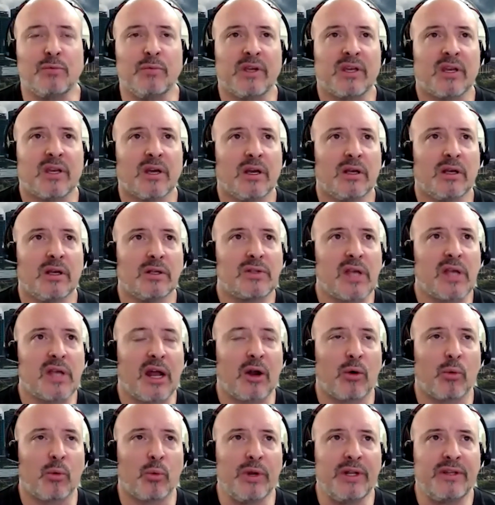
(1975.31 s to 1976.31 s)
because at
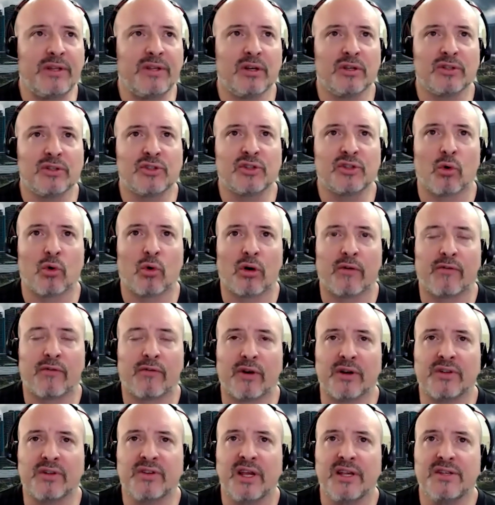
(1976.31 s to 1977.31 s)
a retail store for
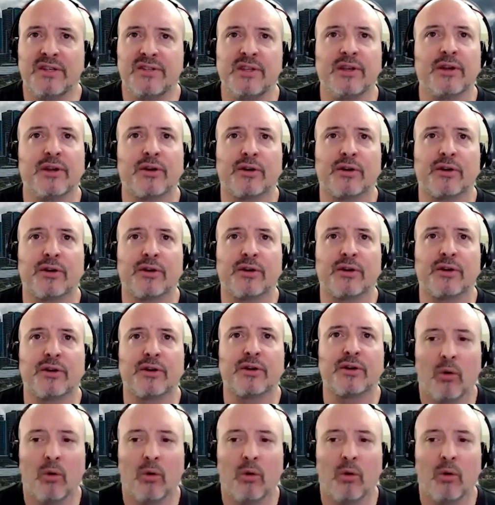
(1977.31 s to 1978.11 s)
a tasting or a demo,